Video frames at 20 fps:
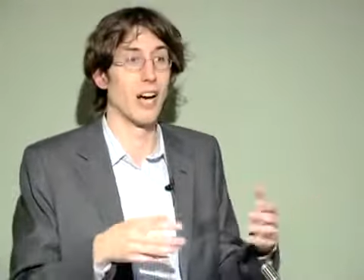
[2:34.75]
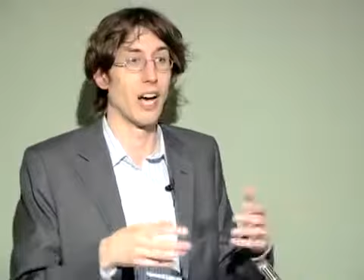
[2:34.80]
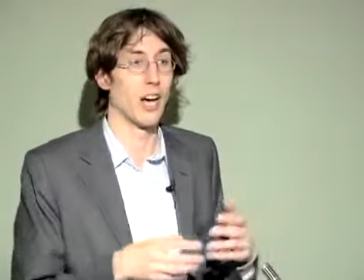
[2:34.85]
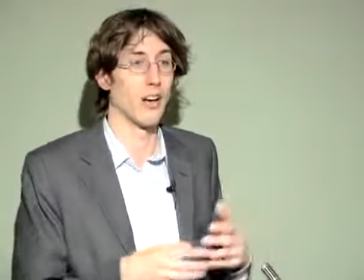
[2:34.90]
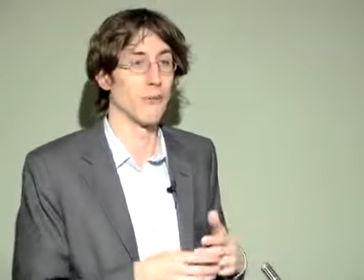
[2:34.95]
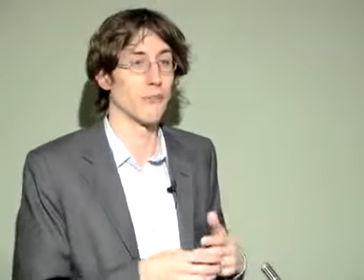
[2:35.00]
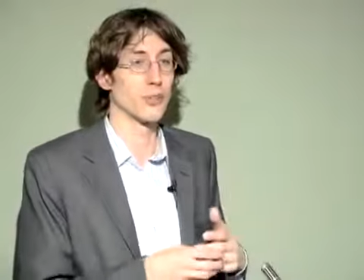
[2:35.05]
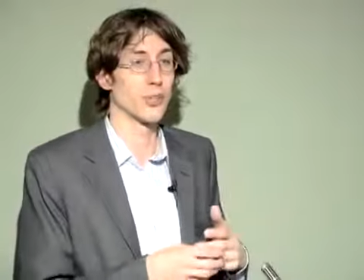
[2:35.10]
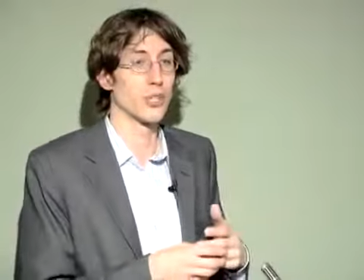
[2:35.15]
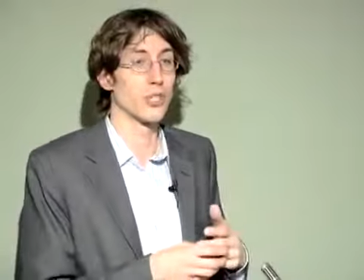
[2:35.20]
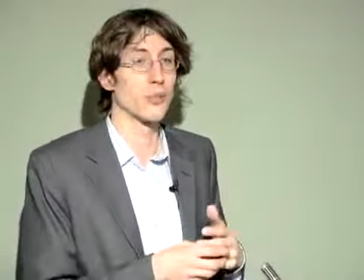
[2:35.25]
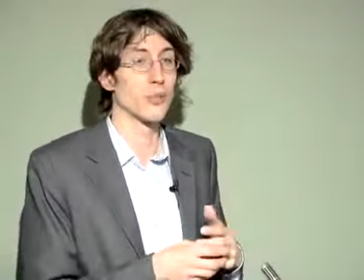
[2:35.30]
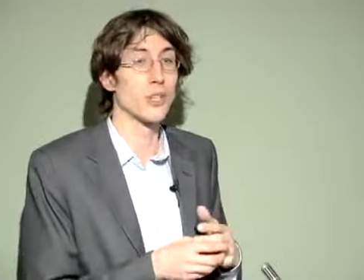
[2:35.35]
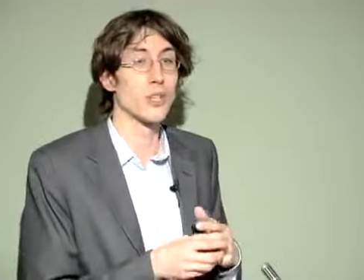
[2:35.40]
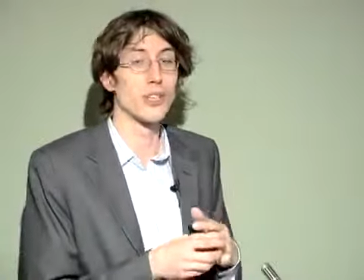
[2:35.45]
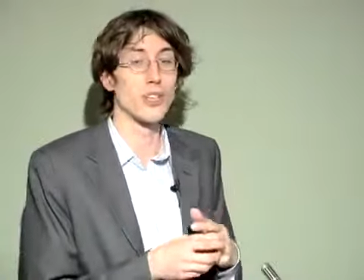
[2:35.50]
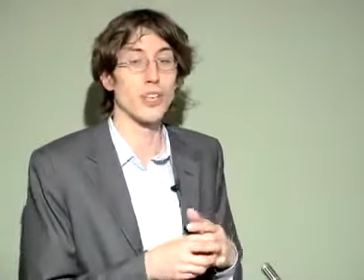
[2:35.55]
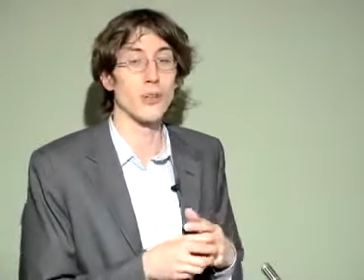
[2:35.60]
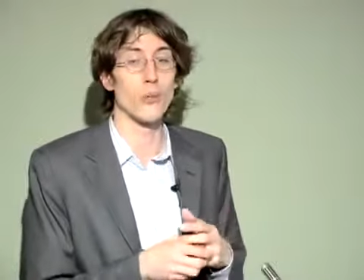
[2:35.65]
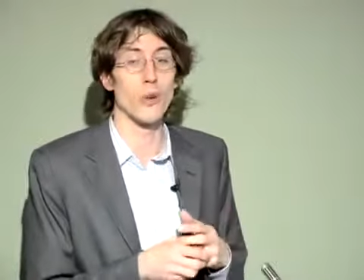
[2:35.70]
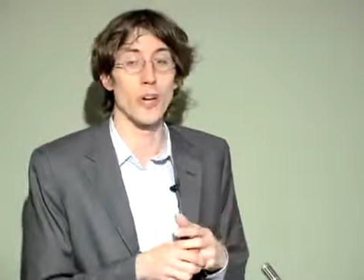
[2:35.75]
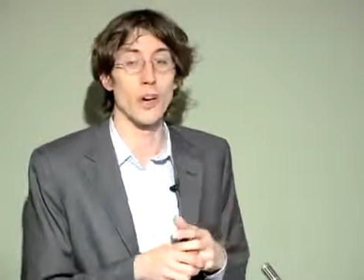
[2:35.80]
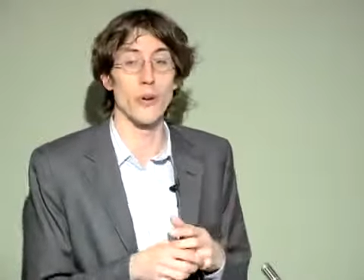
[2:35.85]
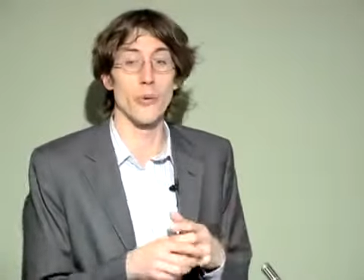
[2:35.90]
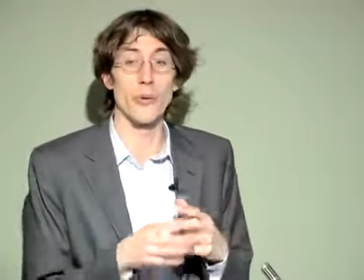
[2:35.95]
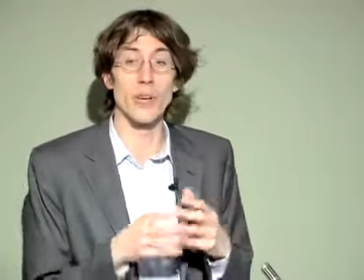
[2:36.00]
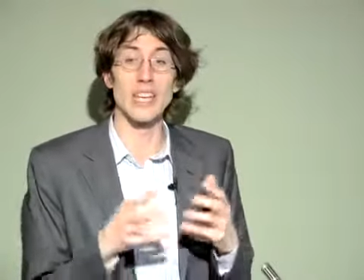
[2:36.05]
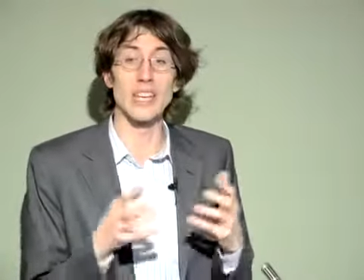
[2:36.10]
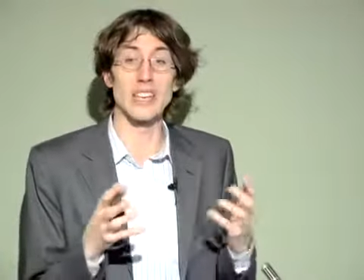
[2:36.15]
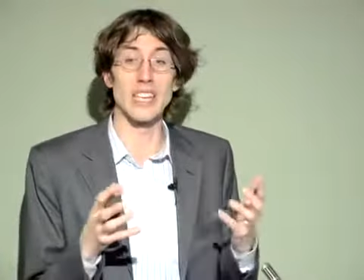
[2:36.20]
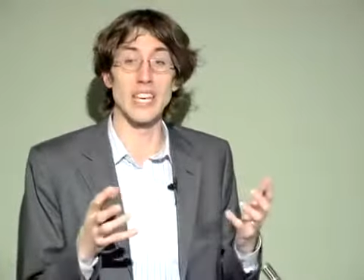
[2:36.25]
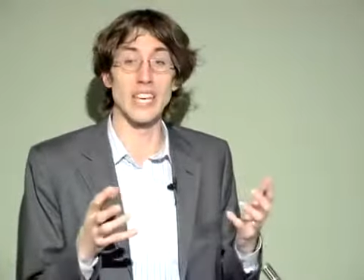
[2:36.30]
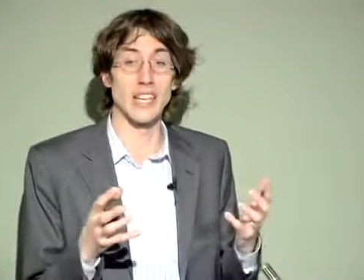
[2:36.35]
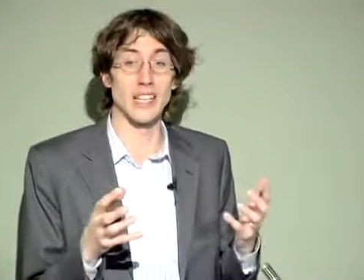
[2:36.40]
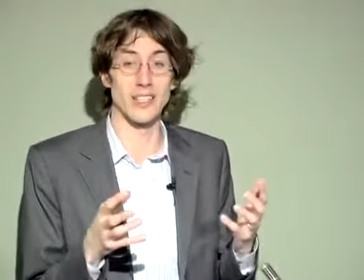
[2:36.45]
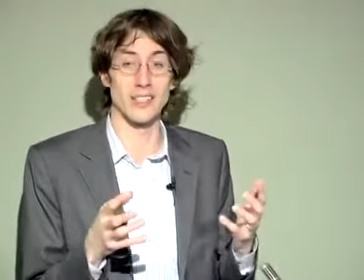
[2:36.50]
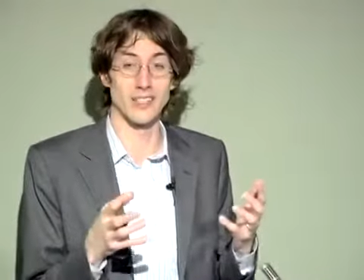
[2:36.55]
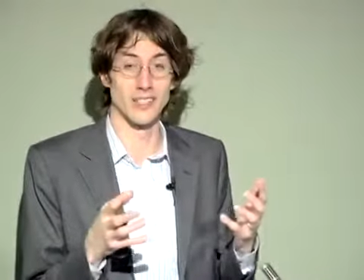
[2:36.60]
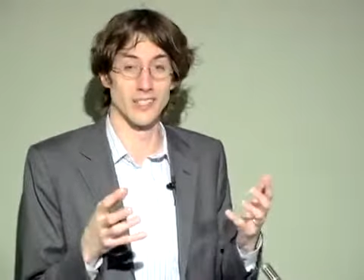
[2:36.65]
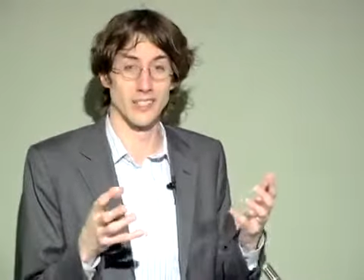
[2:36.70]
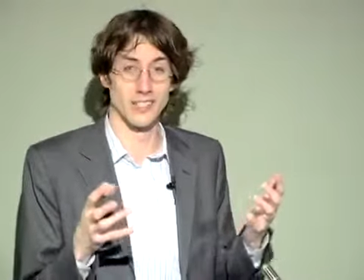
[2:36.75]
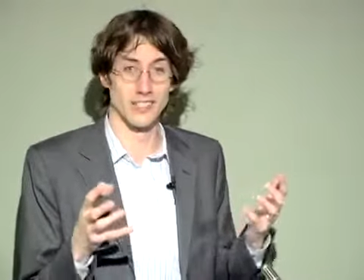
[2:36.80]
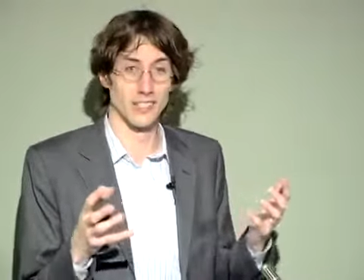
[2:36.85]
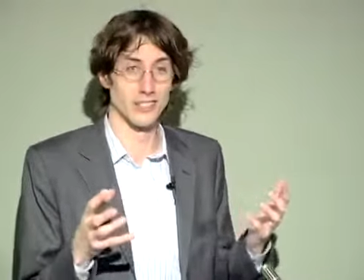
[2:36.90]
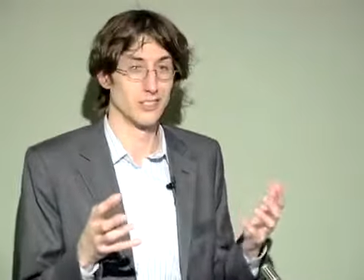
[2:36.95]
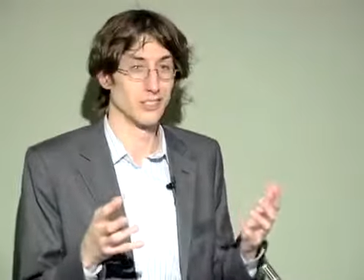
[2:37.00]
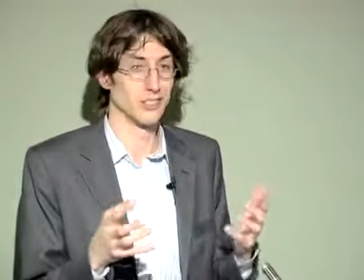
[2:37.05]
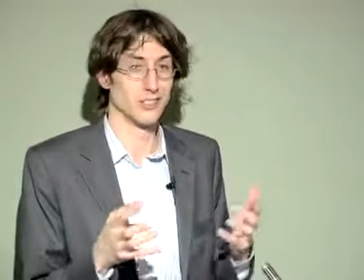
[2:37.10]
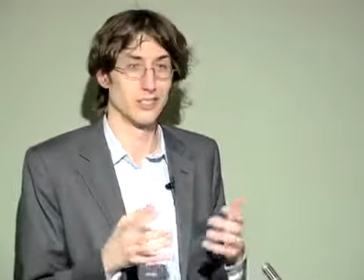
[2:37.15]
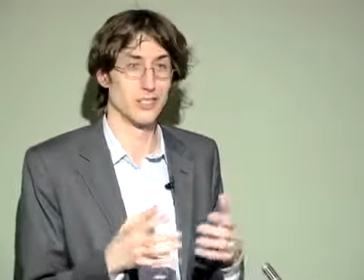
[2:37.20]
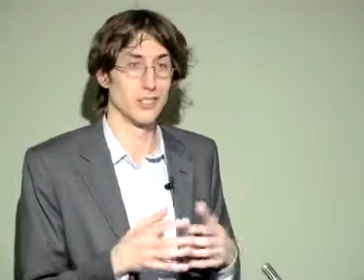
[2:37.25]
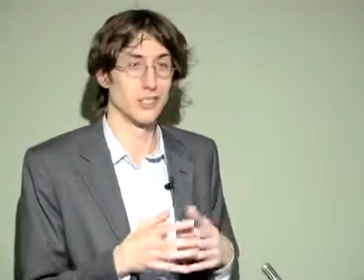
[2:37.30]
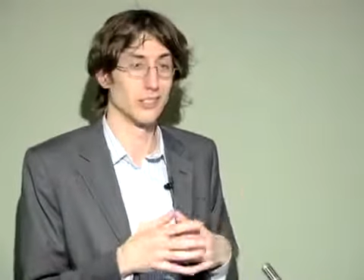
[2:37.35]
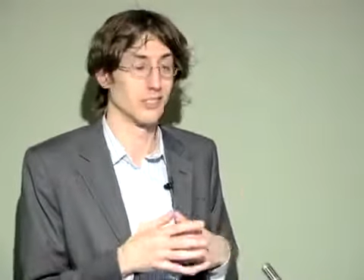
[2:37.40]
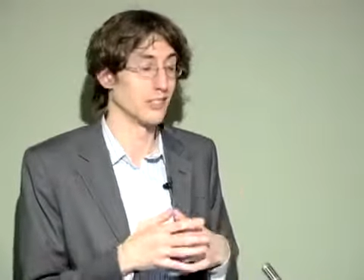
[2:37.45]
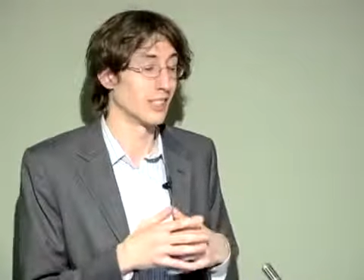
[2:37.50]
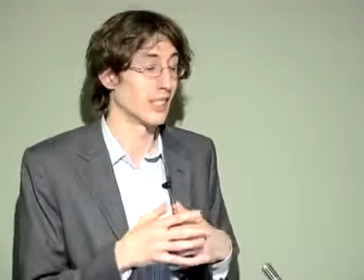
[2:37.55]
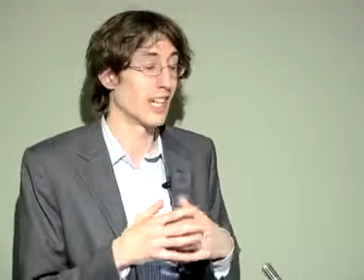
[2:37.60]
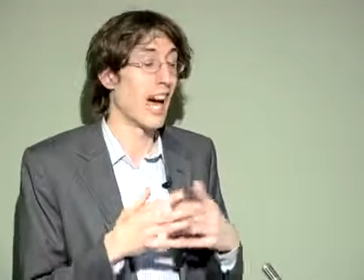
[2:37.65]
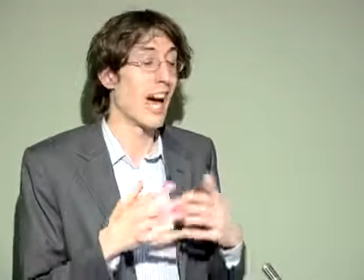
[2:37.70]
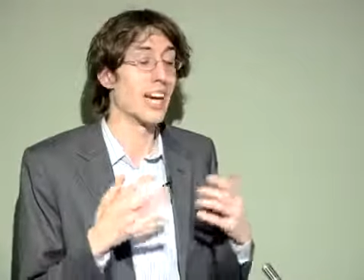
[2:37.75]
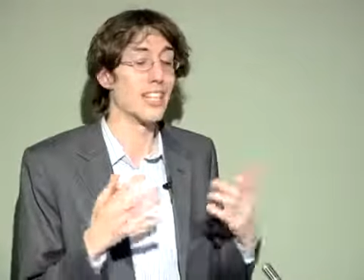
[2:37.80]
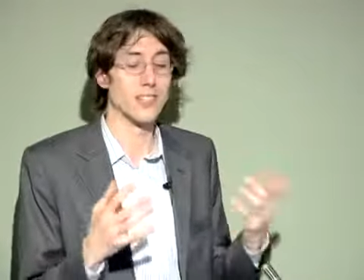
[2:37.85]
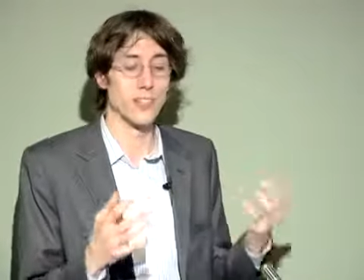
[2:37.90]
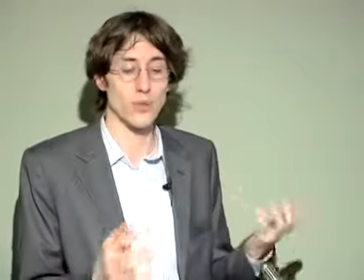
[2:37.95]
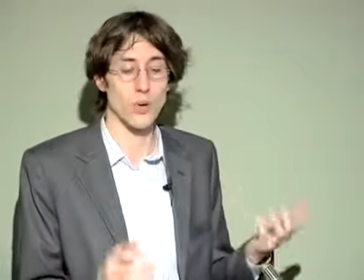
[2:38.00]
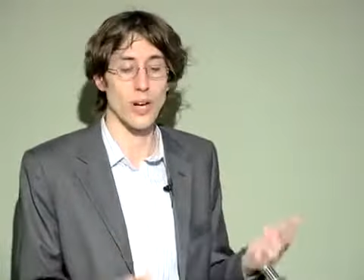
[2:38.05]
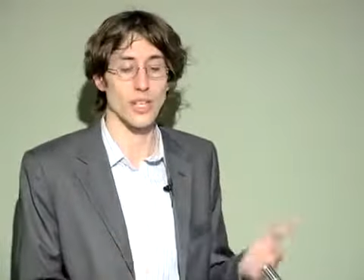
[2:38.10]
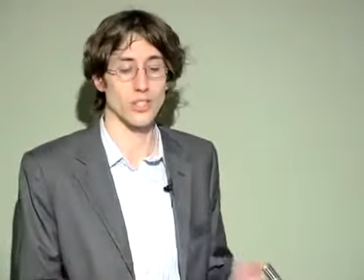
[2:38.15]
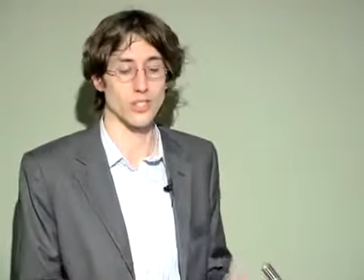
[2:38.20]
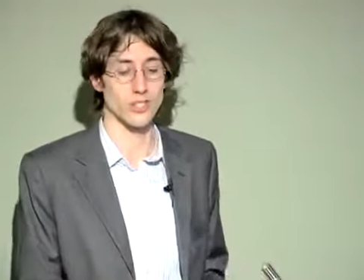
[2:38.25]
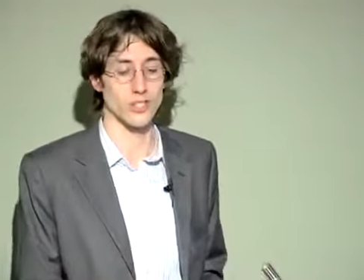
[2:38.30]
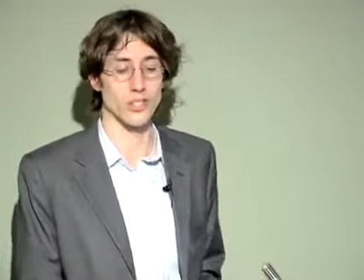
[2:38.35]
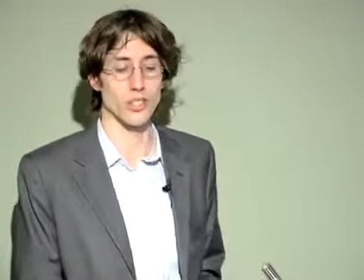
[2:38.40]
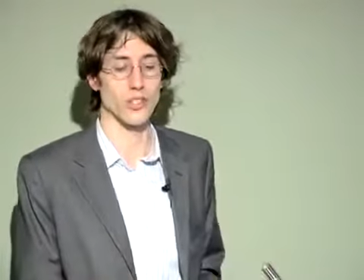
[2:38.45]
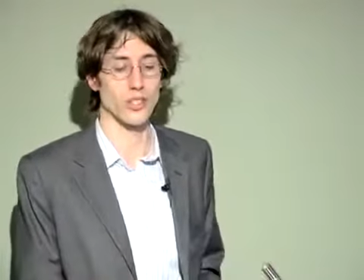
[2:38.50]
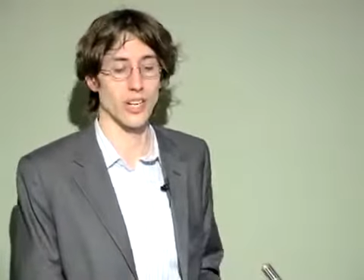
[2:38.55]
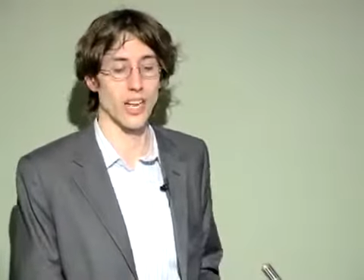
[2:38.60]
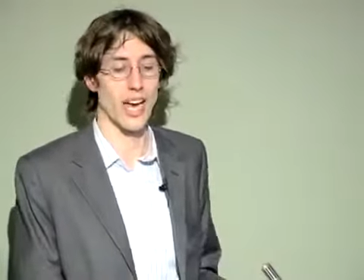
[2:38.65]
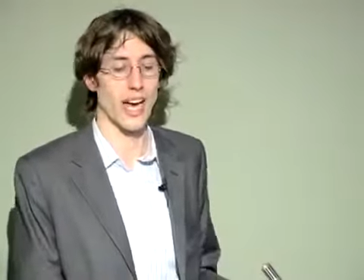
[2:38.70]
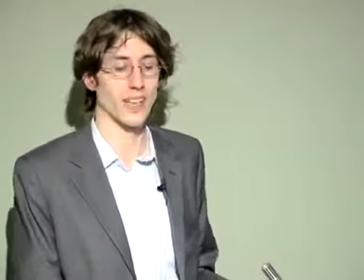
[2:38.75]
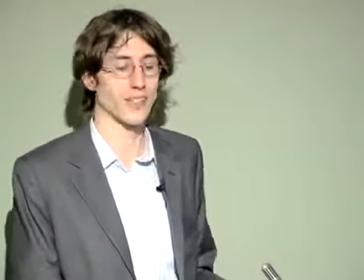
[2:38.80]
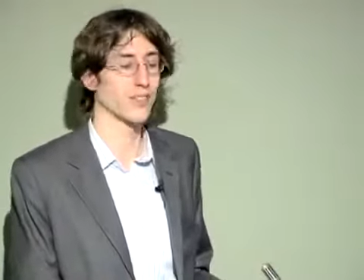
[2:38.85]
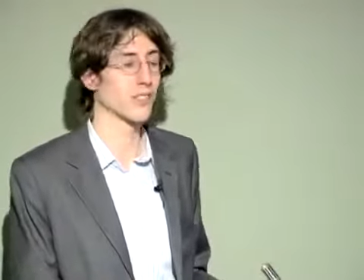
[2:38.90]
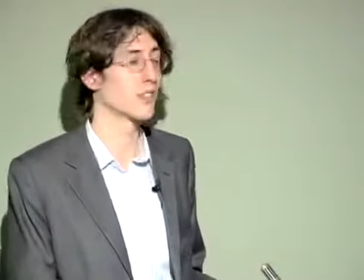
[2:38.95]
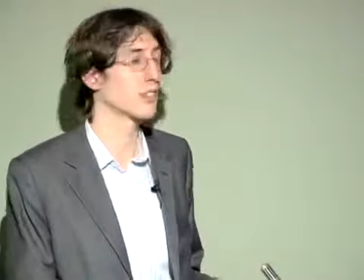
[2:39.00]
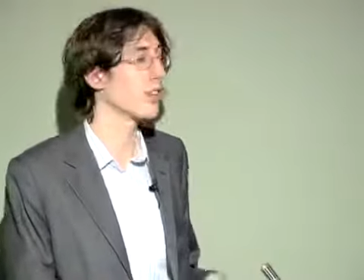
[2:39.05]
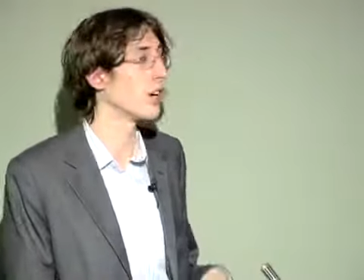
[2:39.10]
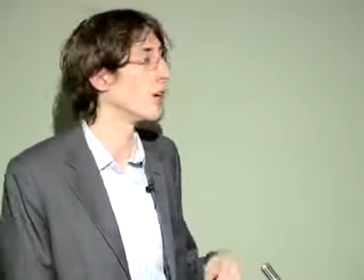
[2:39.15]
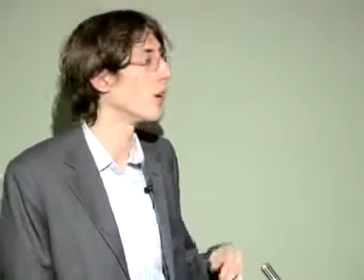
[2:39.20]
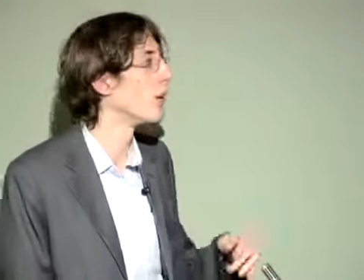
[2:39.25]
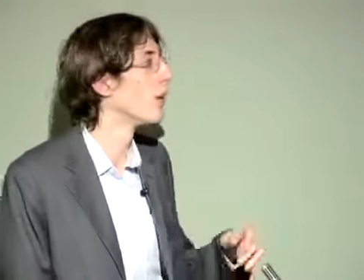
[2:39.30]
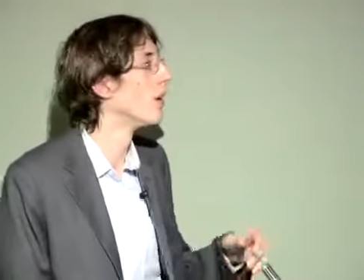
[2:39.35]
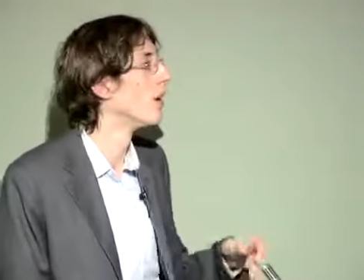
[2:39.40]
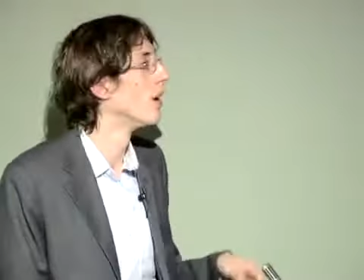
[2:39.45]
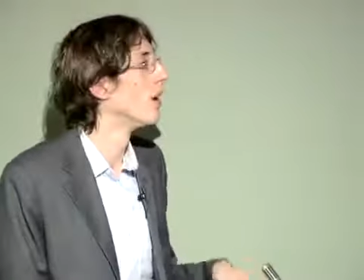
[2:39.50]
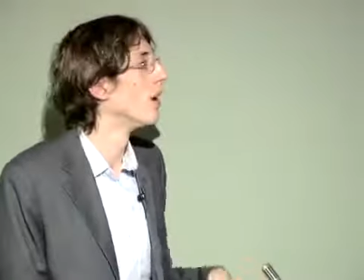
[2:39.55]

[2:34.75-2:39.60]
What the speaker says: So you really want to rethink the kinds of questions that you can ask. So